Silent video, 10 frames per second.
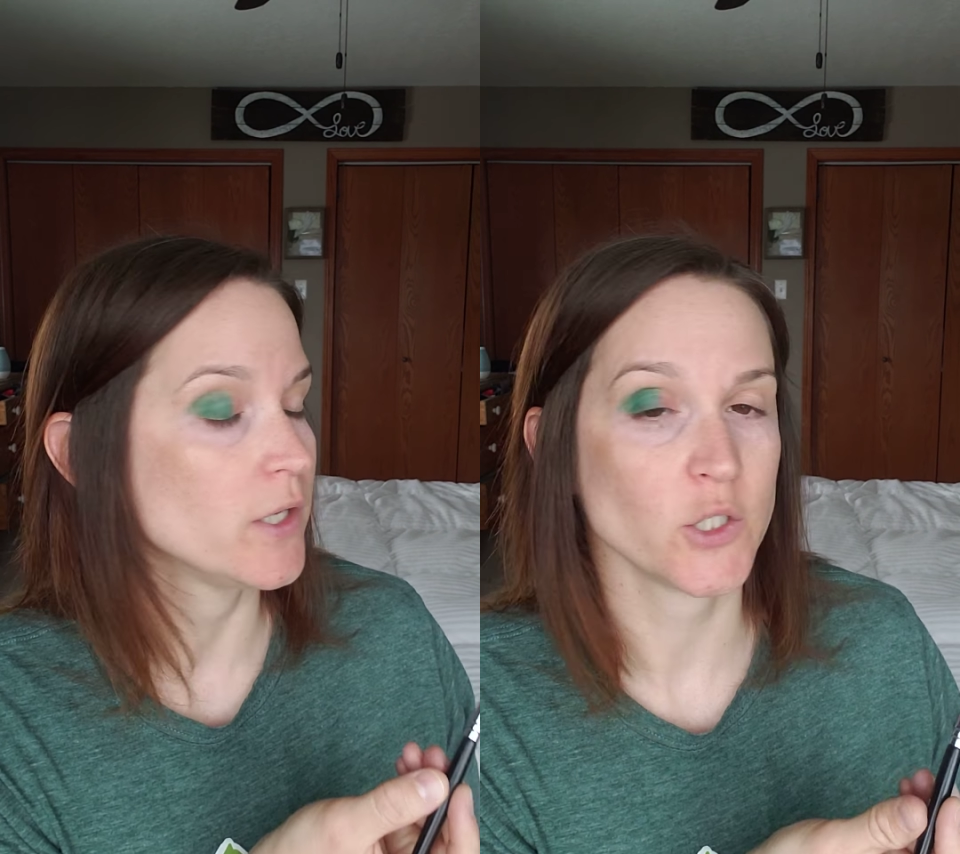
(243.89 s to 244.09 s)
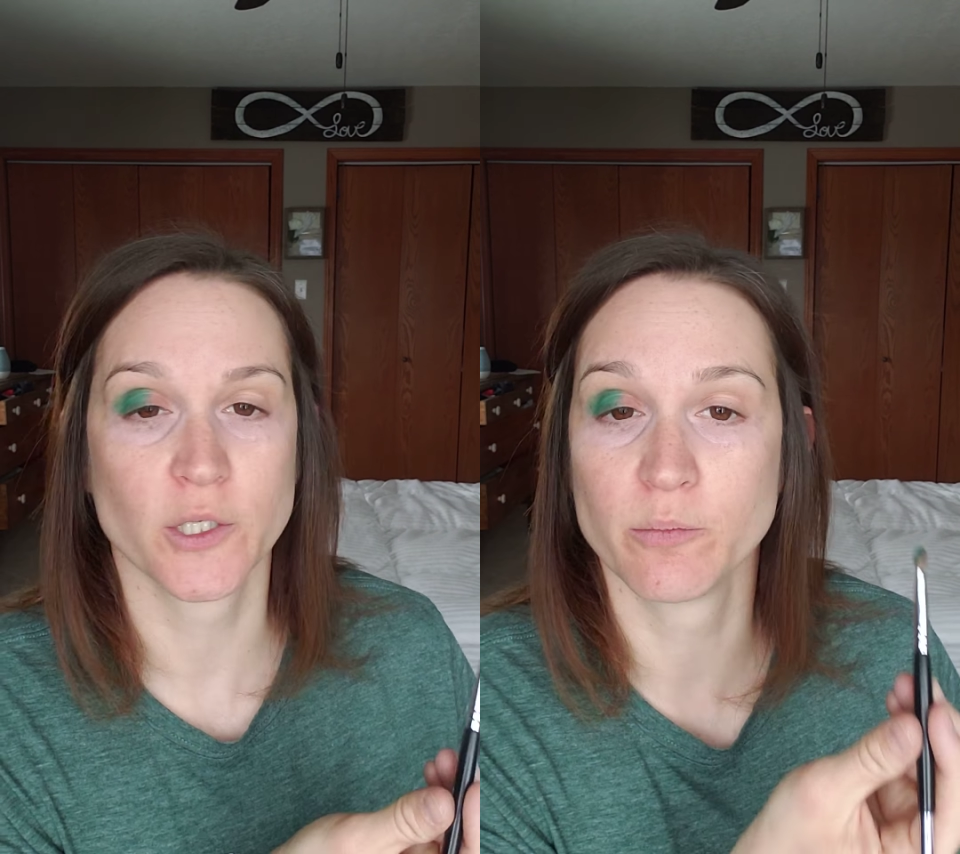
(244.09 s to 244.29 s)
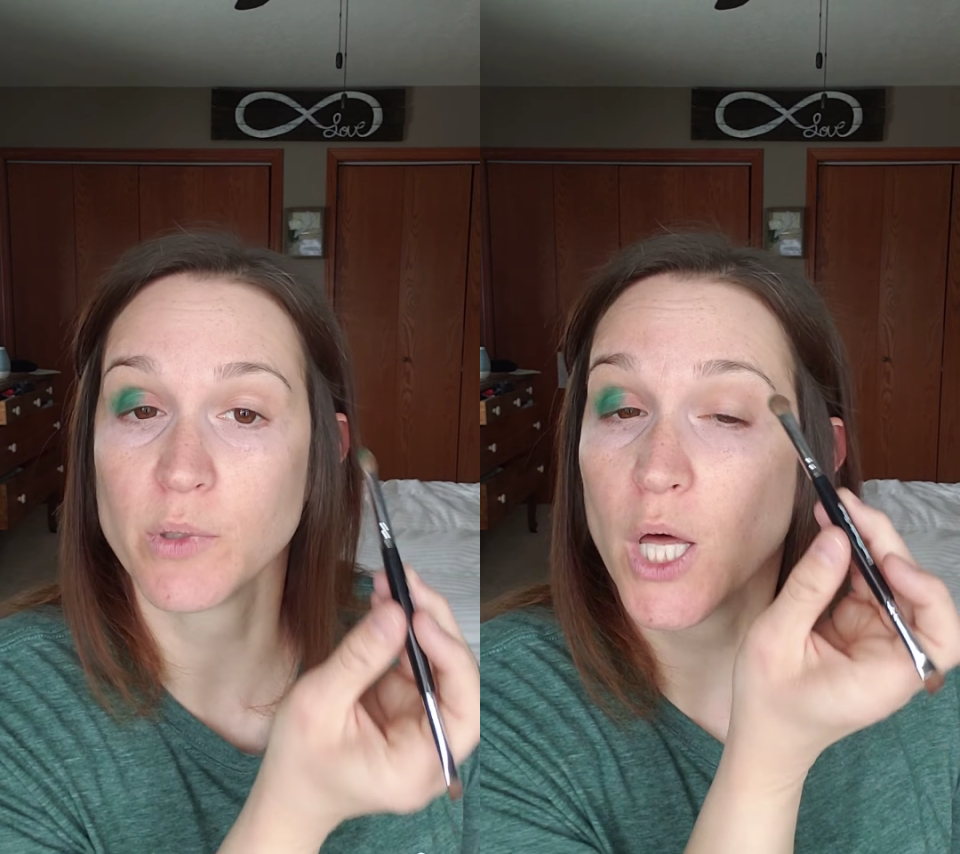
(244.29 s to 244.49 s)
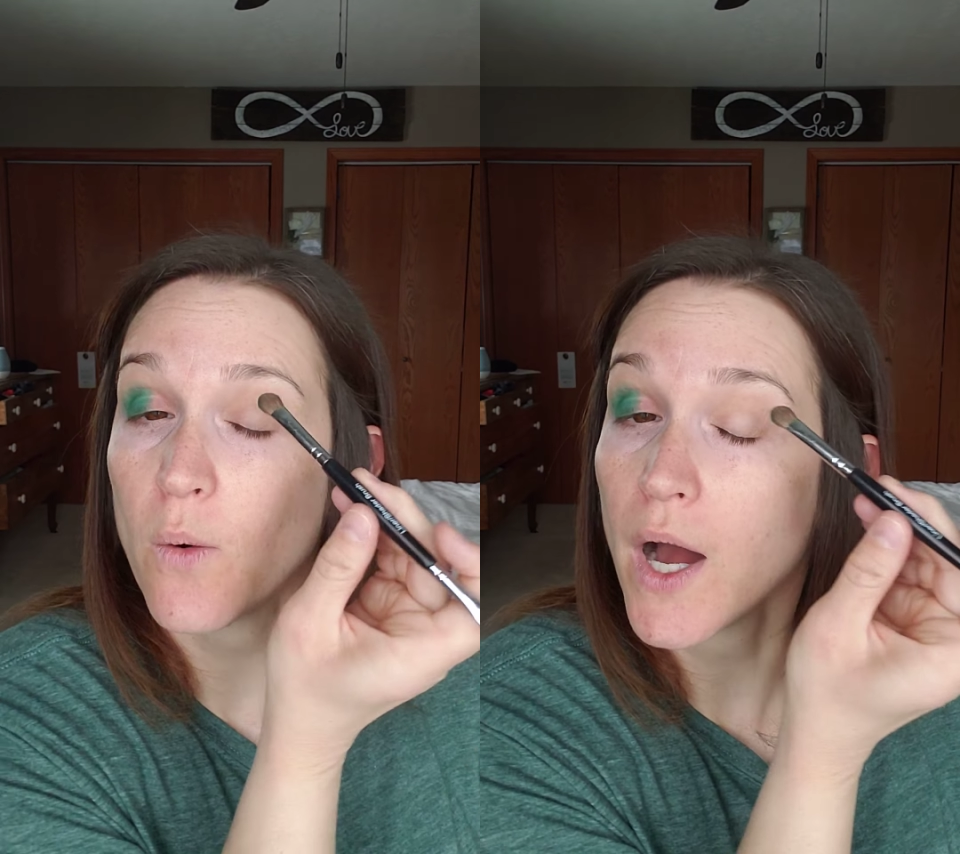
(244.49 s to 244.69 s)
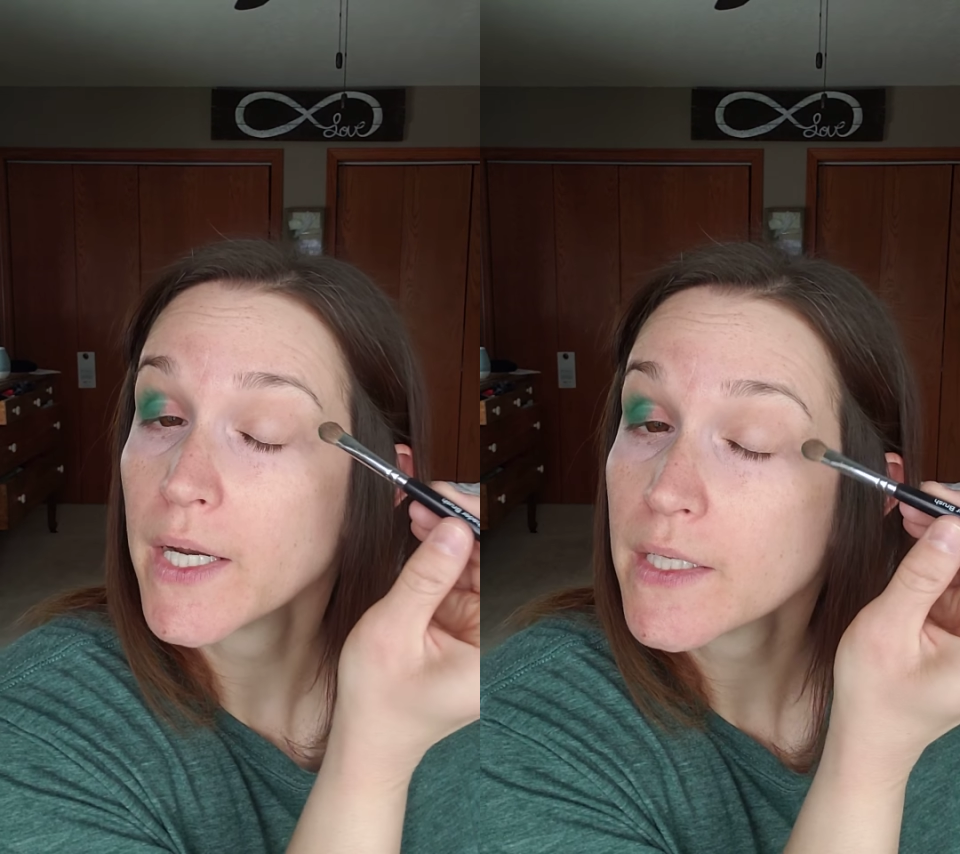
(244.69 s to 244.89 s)
you can blow
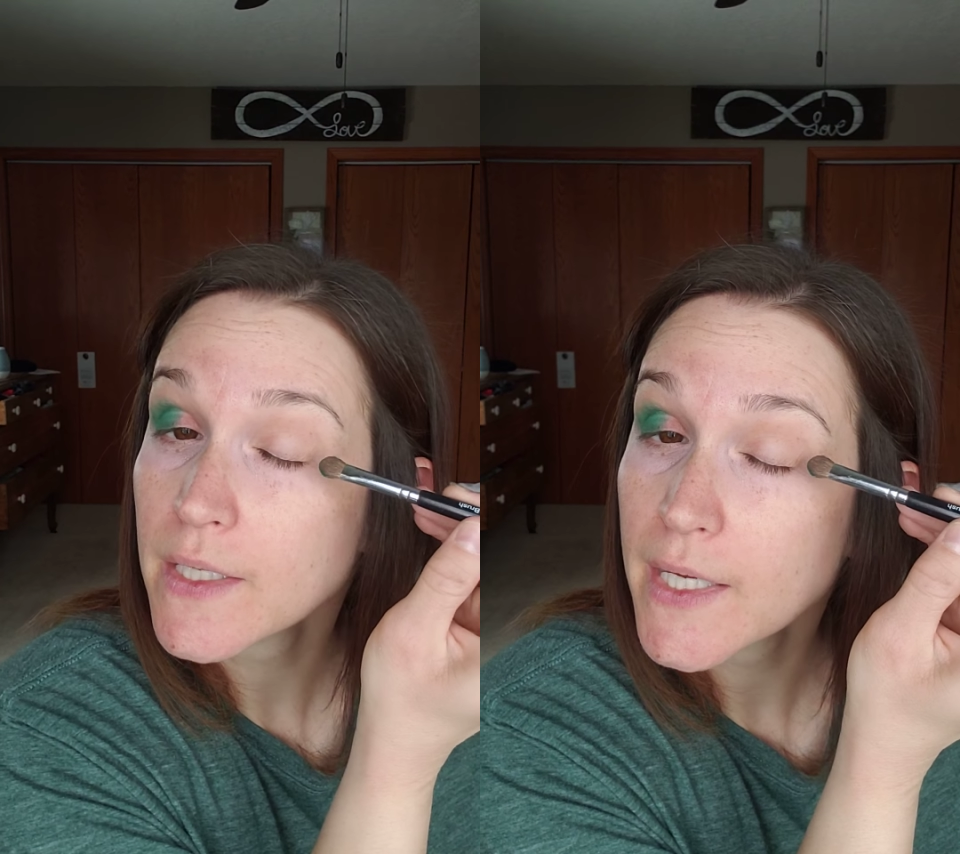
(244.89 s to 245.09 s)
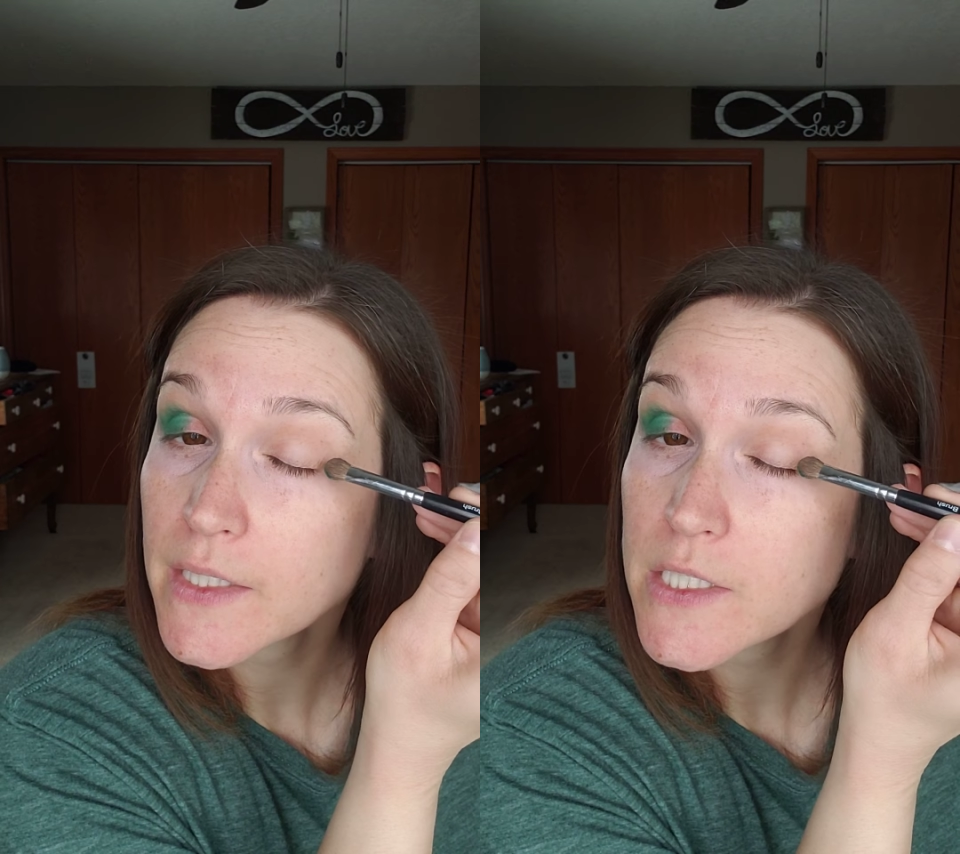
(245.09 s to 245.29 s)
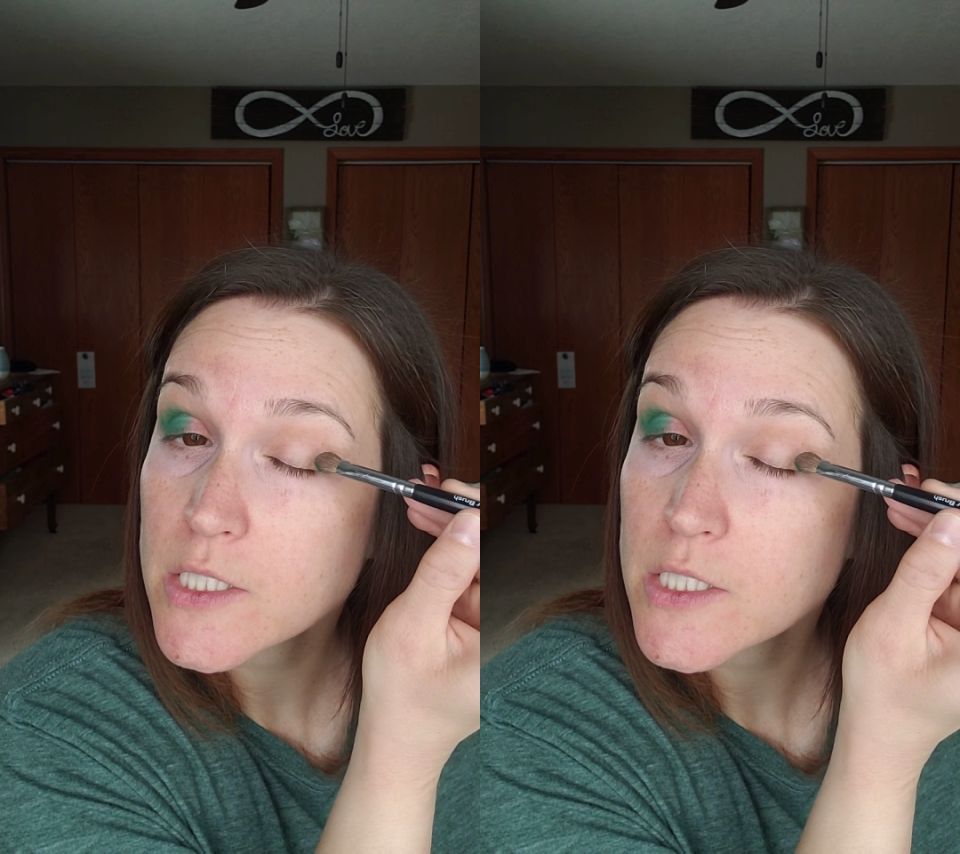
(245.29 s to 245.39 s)
on it lightly.